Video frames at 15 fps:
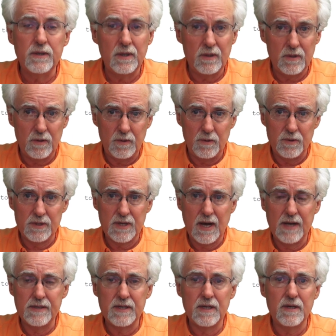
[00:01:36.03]
to do
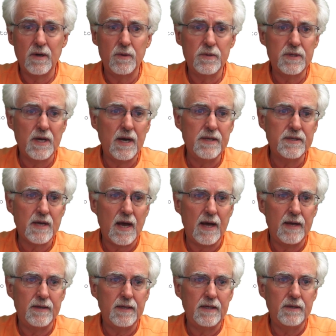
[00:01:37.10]
sines and cosines?
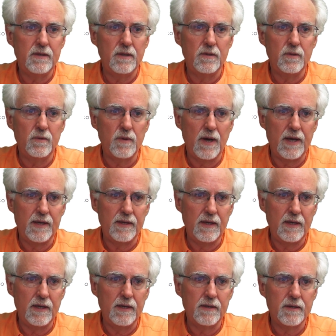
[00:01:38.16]
I need to do a
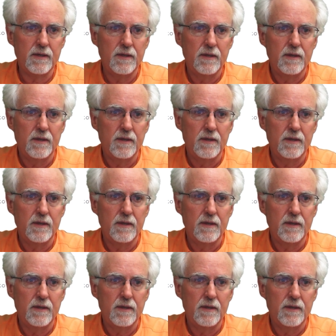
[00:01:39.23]
int